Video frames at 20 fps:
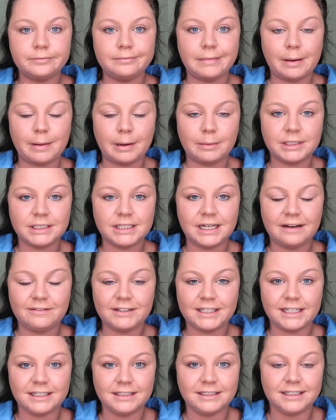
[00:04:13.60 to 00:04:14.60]
My mum doesn't have
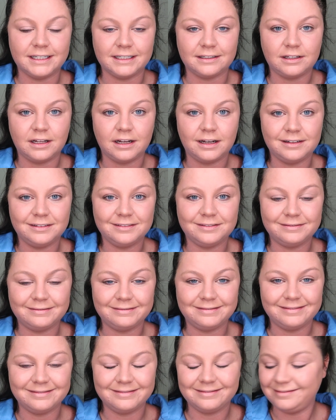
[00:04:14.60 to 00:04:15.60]
a concealer,
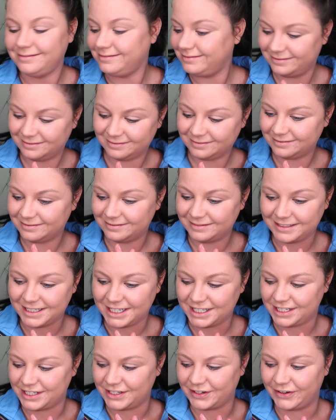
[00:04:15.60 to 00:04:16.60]

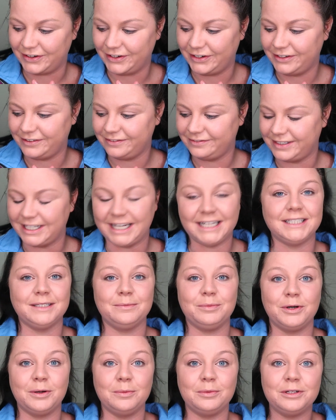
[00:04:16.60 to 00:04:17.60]
so that's
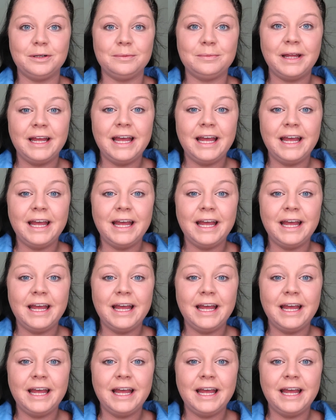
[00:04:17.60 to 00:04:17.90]
a problem.